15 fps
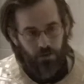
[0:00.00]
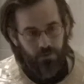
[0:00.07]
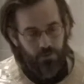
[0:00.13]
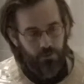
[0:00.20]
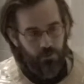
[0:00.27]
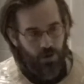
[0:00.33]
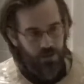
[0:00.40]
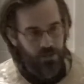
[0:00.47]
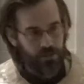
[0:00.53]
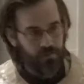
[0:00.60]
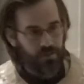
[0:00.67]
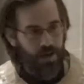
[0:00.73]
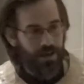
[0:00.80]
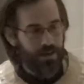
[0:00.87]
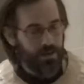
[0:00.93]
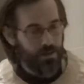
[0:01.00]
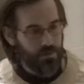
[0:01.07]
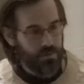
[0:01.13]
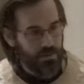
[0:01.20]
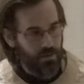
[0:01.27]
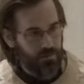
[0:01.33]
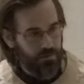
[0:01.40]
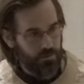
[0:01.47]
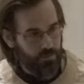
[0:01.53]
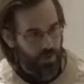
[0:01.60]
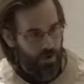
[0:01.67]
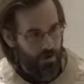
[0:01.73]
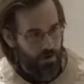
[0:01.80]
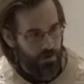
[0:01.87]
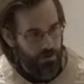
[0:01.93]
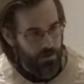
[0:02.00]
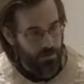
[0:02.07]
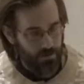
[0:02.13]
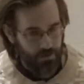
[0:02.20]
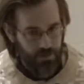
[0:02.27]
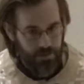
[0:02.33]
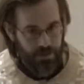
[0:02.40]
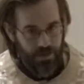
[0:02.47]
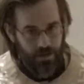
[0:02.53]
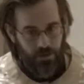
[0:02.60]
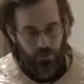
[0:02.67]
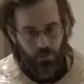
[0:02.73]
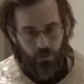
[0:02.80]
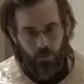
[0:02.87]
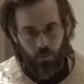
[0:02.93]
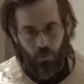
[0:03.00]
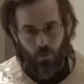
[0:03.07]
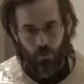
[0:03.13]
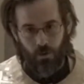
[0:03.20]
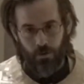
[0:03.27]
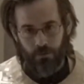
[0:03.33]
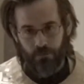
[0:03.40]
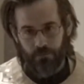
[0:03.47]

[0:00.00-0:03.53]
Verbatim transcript: from Russia, finding himself in Paris during the Second World War,